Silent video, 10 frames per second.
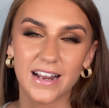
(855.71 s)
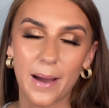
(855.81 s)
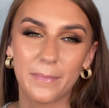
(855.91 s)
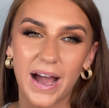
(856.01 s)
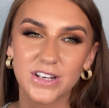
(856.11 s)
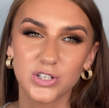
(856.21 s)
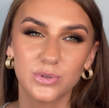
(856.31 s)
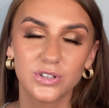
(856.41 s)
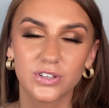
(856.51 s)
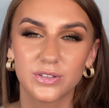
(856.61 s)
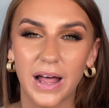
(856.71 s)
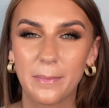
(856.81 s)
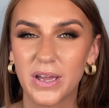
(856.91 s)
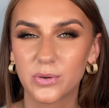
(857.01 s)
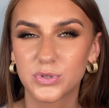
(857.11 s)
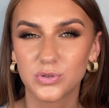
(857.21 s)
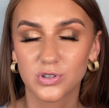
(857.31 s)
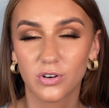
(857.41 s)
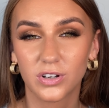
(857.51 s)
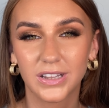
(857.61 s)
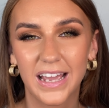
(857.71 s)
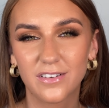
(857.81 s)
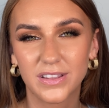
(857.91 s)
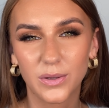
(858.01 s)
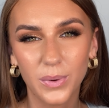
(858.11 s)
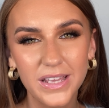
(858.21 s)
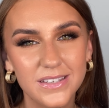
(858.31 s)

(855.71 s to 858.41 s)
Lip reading: I might do another like makeup tutorial later in the week,